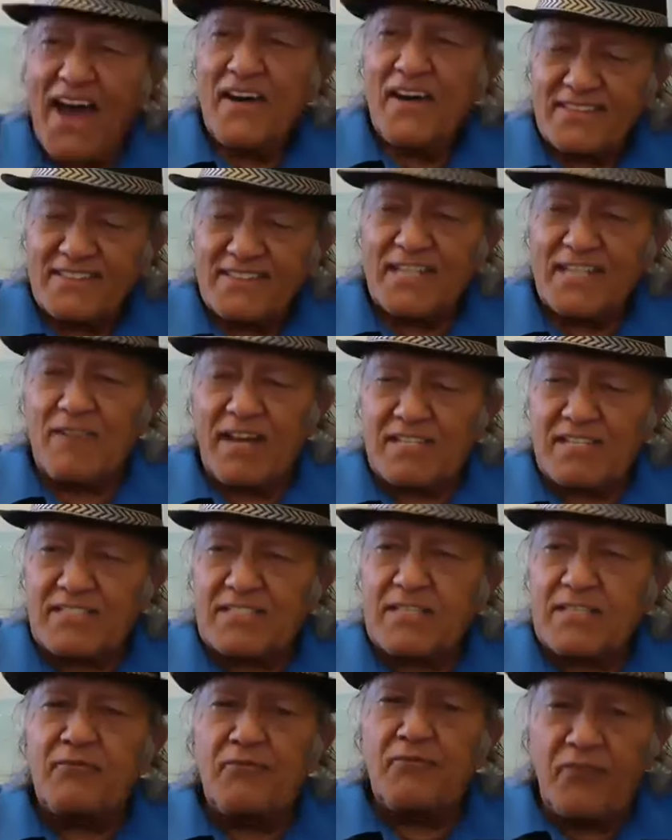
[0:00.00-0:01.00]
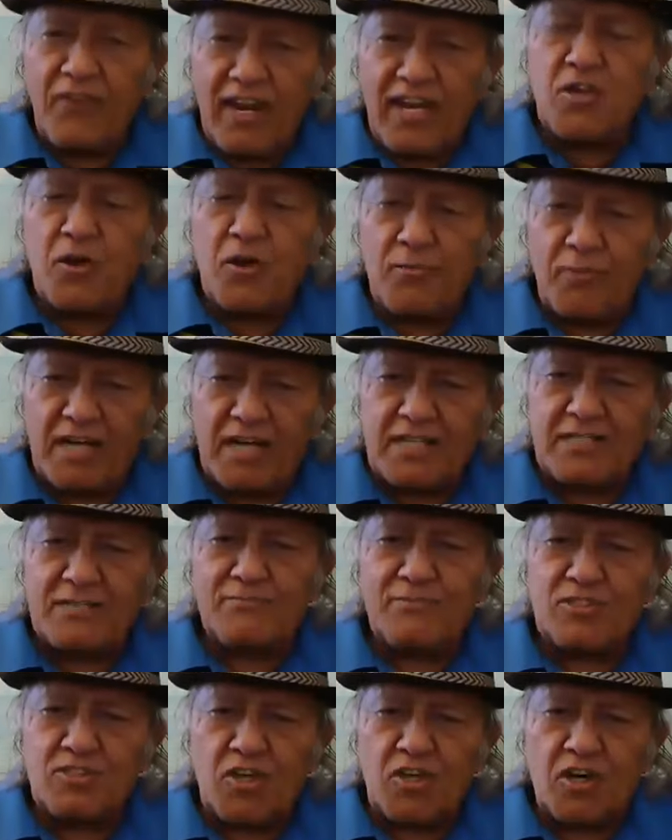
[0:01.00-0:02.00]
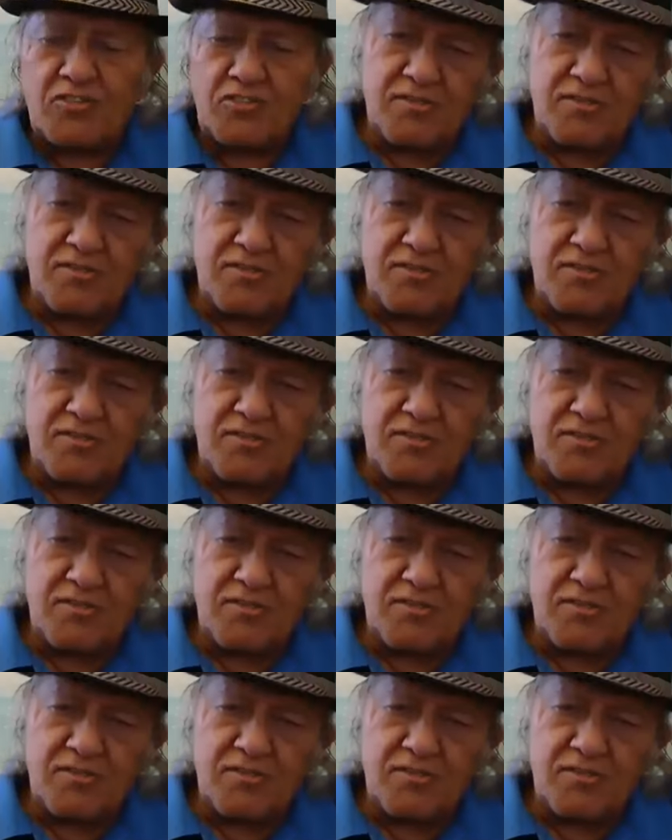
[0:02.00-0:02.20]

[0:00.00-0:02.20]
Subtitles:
fill your body with oxygen,